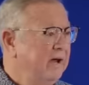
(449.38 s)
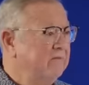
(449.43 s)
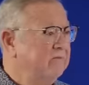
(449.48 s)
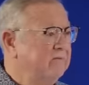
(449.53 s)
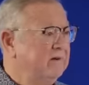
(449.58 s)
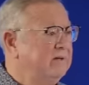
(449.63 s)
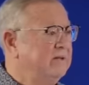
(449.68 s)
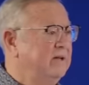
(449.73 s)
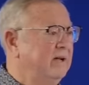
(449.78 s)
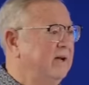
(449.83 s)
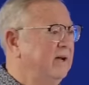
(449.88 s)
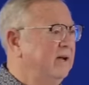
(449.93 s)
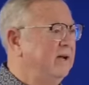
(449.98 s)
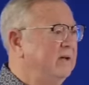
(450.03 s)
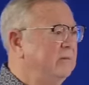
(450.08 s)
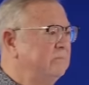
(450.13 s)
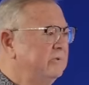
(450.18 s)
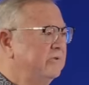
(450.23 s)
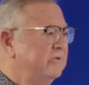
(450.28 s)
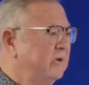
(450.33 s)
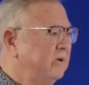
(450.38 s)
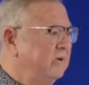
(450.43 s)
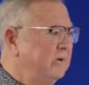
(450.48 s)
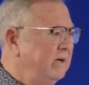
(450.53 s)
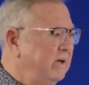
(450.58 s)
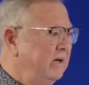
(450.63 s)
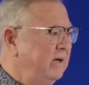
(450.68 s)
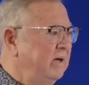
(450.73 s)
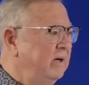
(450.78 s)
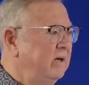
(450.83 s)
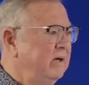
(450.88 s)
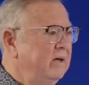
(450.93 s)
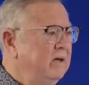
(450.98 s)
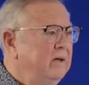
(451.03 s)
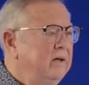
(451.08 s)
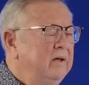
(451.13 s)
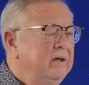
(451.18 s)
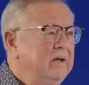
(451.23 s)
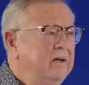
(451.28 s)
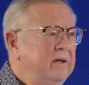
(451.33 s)
every time, so he,
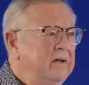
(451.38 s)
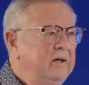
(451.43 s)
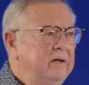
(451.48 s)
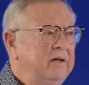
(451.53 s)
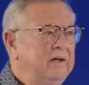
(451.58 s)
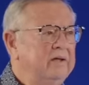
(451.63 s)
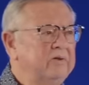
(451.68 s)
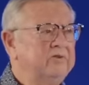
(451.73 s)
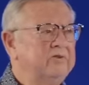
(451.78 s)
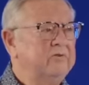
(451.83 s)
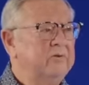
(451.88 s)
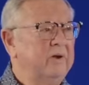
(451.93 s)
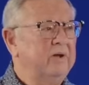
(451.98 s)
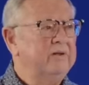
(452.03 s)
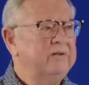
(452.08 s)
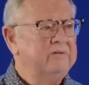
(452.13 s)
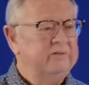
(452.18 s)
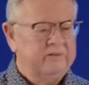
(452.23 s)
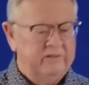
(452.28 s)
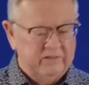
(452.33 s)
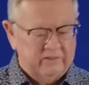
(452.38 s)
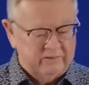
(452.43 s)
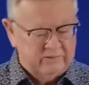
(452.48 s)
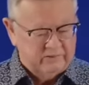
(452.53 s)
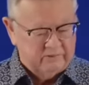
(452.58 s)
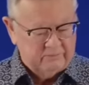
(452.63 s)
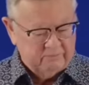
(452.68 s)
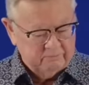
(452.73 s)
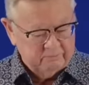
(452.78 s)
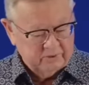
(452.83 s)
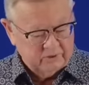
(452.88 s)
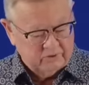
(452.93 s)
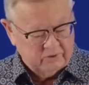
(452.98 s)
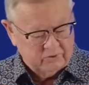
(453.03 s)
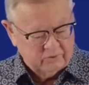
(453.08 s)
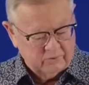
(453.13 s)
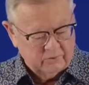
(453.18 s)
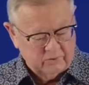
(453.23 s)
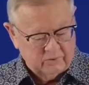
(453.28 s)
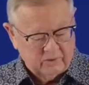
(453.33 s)
his trust is
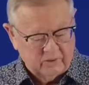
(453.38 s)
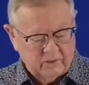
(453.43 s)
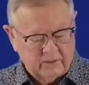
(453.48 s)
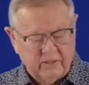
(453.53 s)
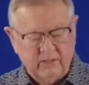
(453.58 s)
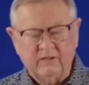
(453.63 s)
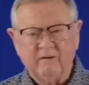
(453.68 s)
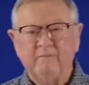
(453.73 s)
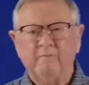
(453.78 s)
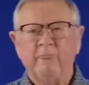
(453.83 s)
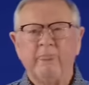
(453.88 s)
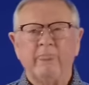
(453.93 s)
matured.